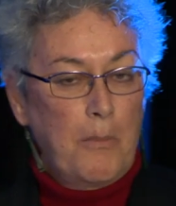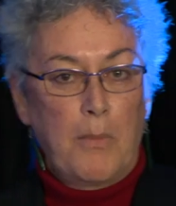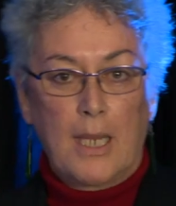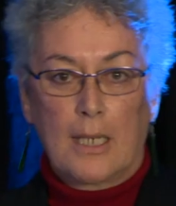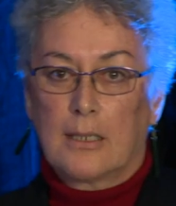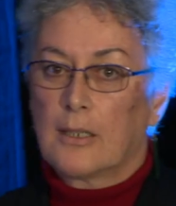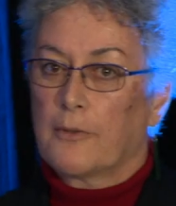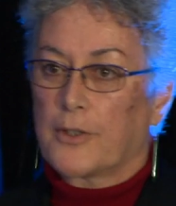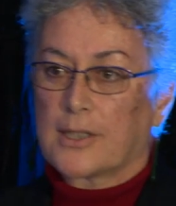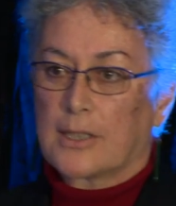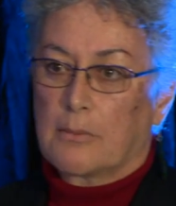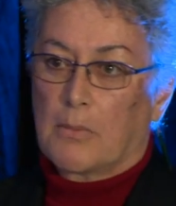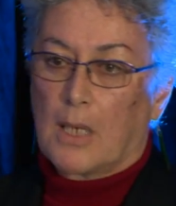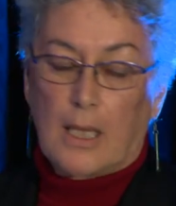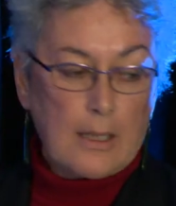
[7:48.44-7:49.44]

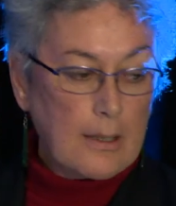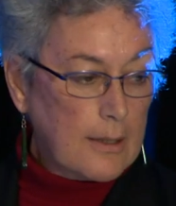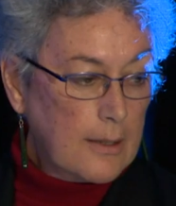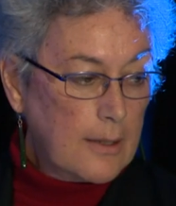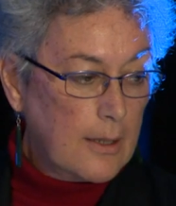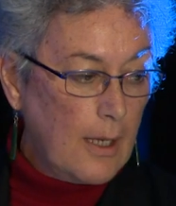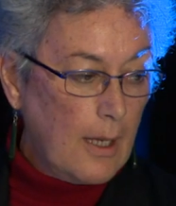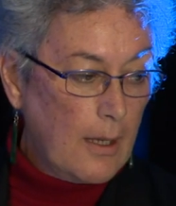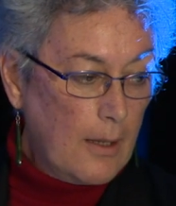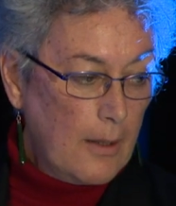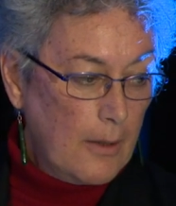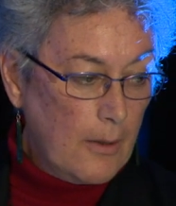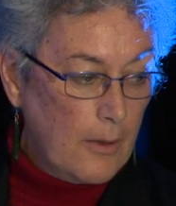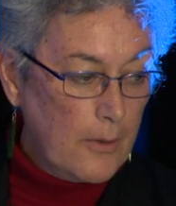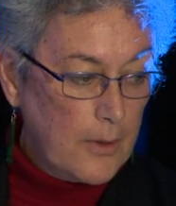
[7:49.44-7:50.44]
Magnificent mind
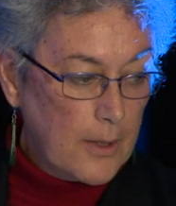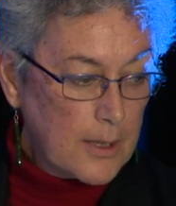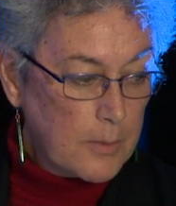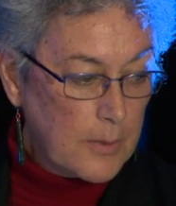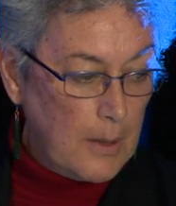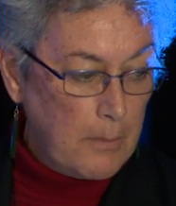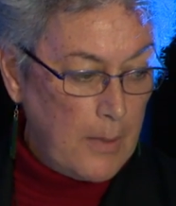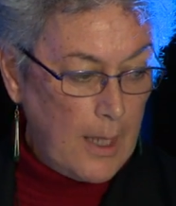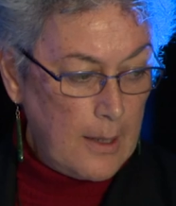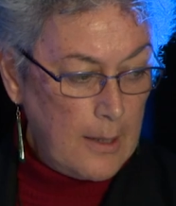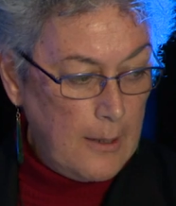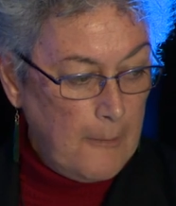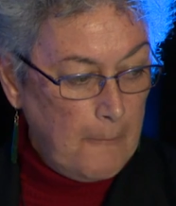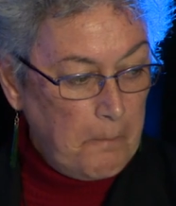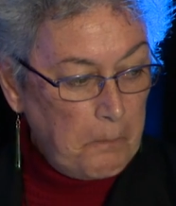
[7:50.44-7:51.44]
on this man.
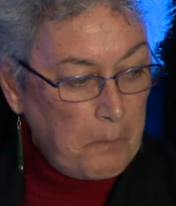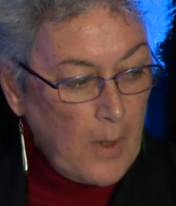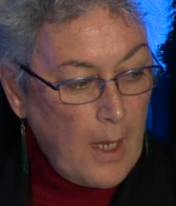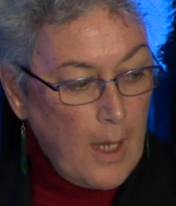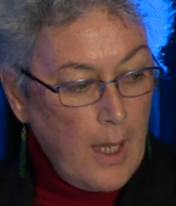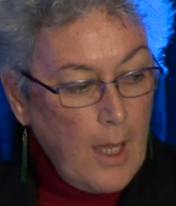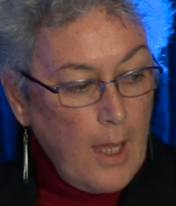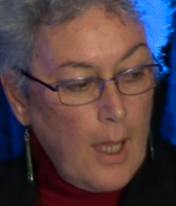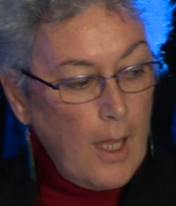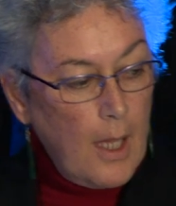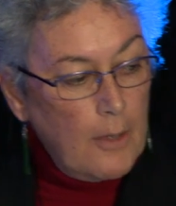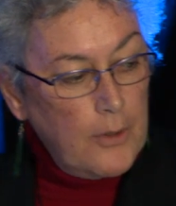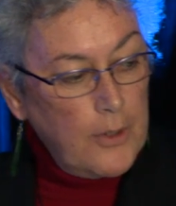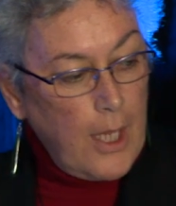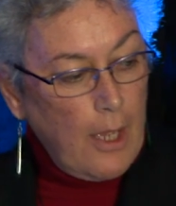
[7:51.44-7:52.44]

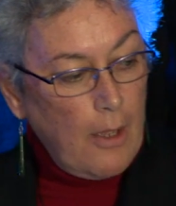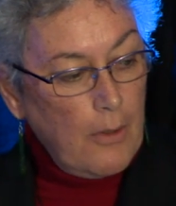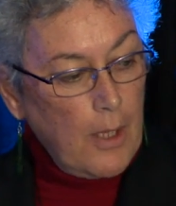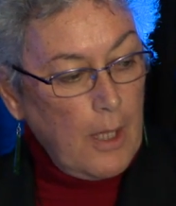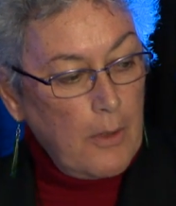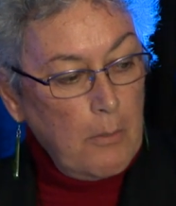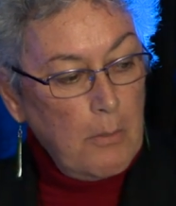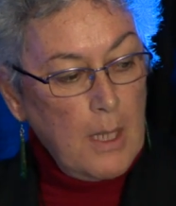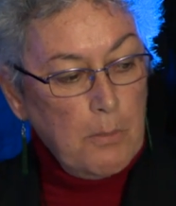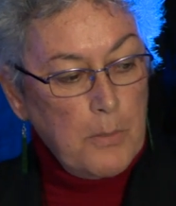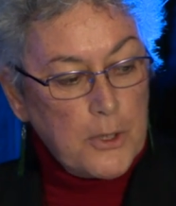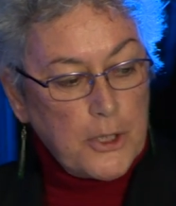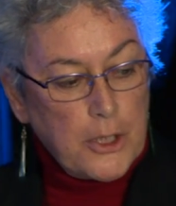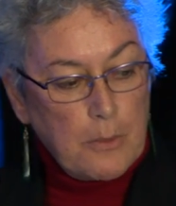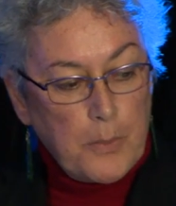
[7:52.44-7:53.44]
Now, the
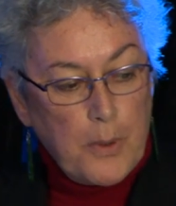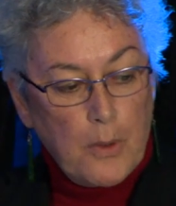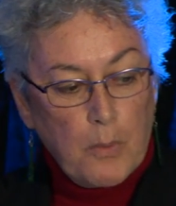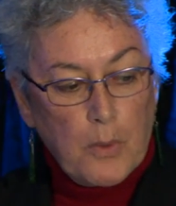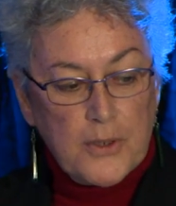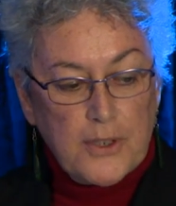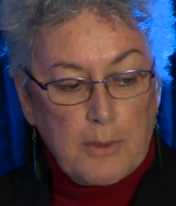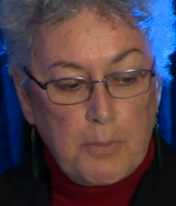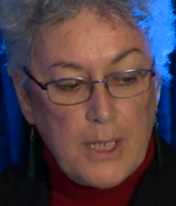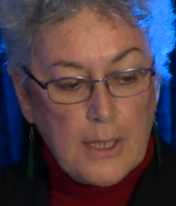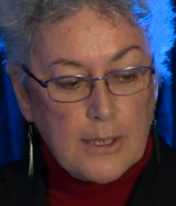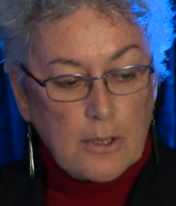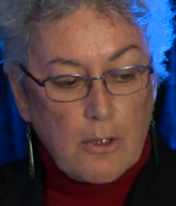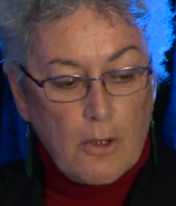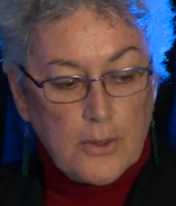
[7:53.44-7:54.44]
membership was the
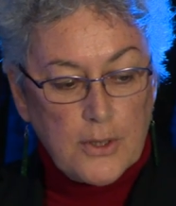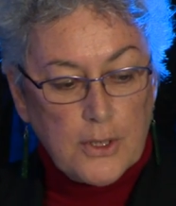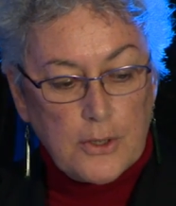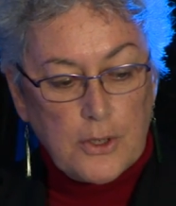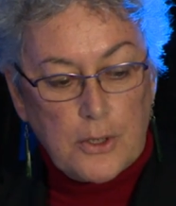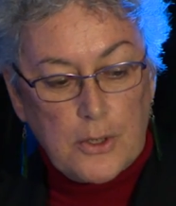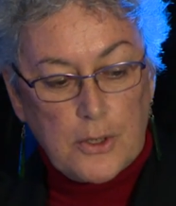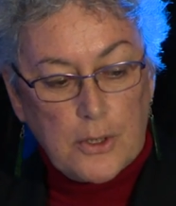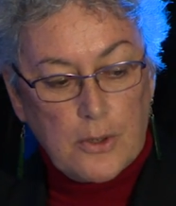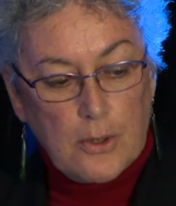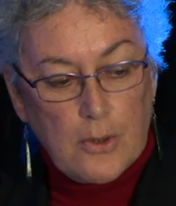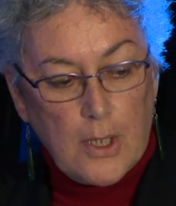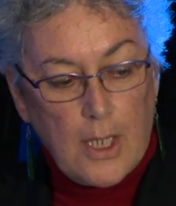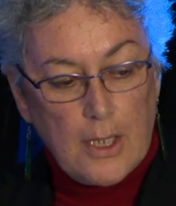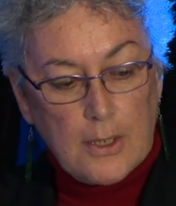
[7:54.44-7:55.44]
best
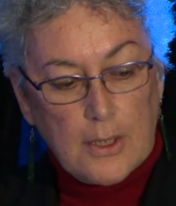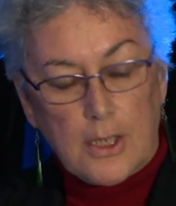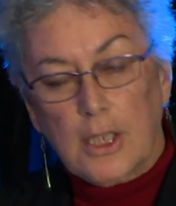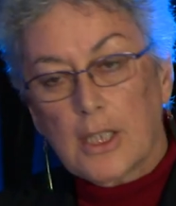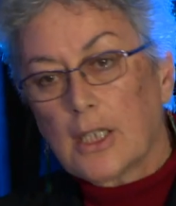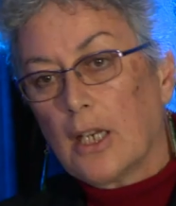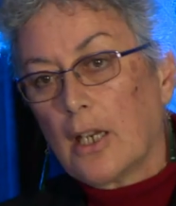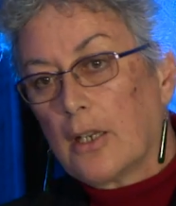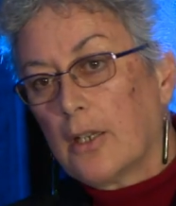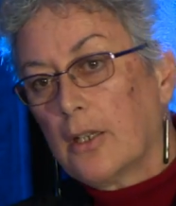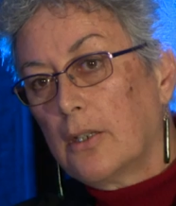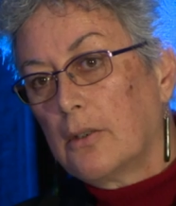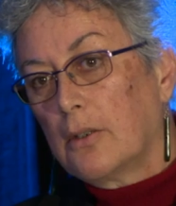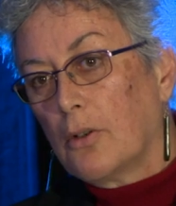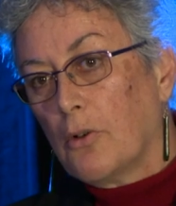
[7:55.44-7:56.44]
constitutional and
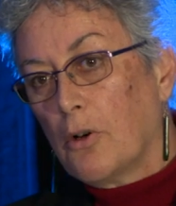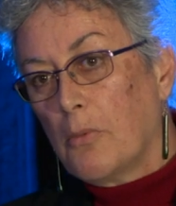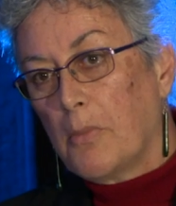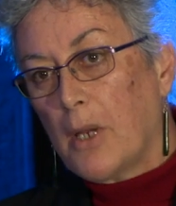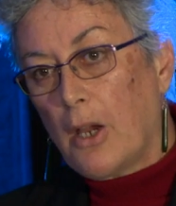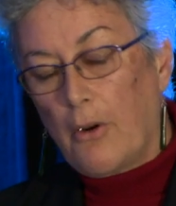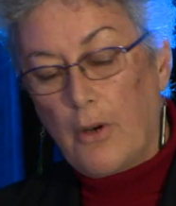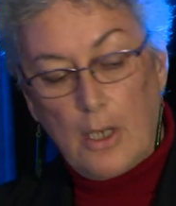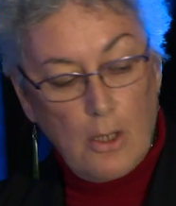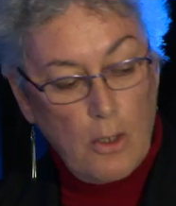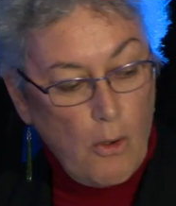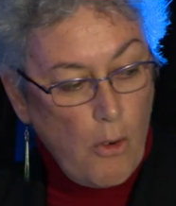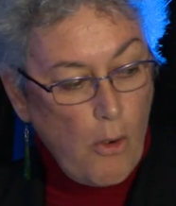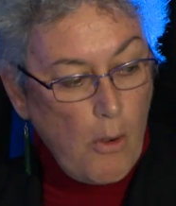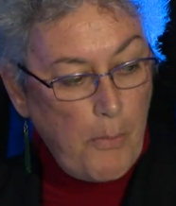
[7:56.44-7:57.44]
tikanga, or
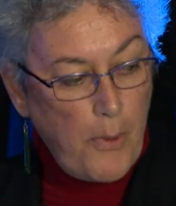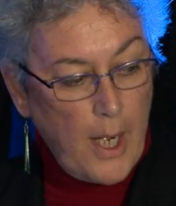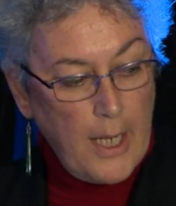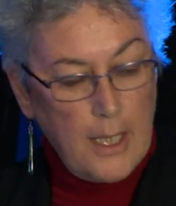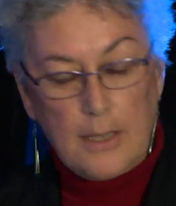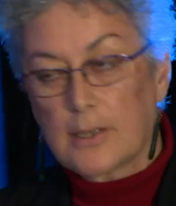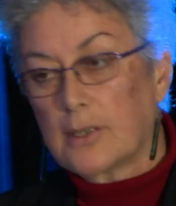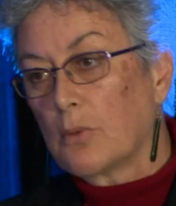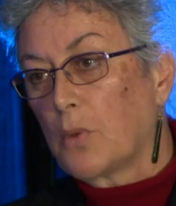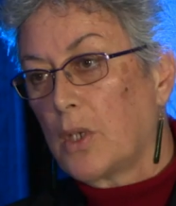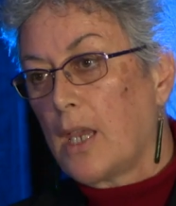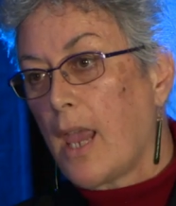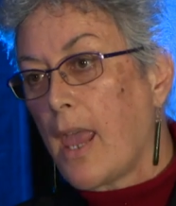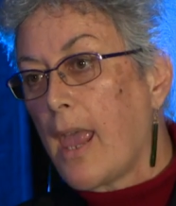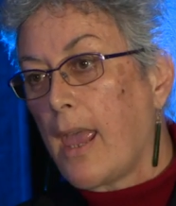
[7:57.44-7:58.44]
Māori law brains, that
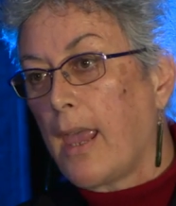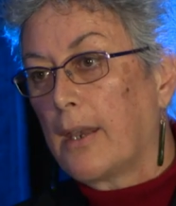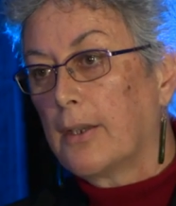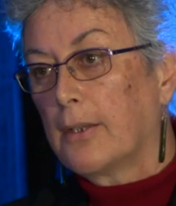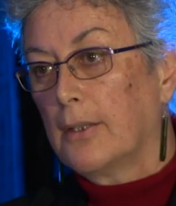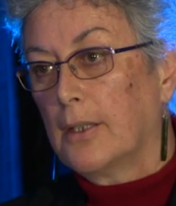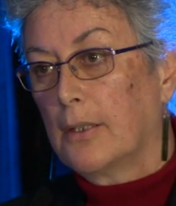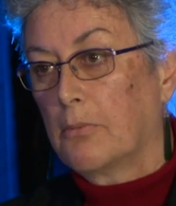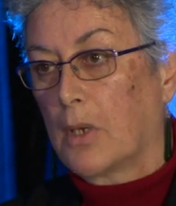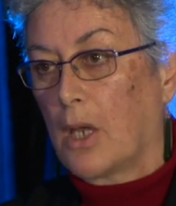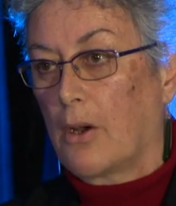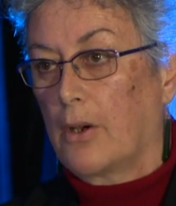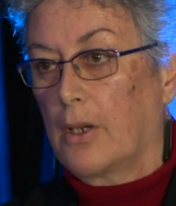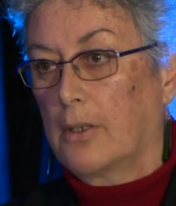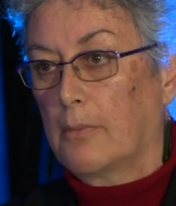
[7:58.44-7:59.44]
we had in
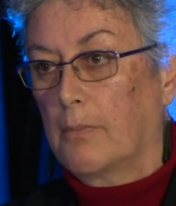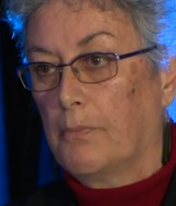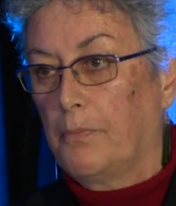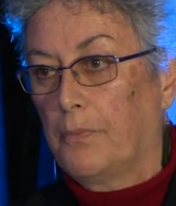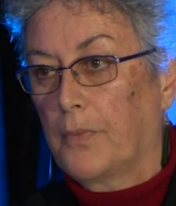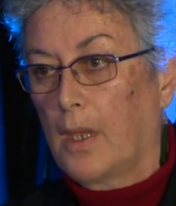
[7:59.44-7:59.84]
Māoridom.